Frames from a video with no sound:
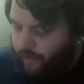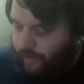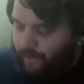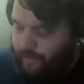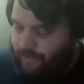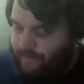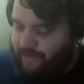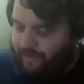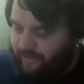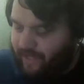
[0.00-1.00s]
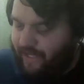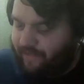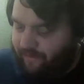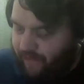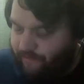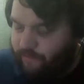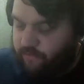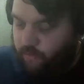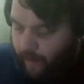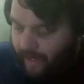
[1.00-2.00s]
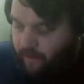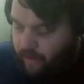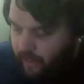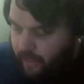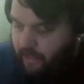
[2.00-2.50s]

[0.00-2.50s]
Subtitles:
on this guy's life, is the way that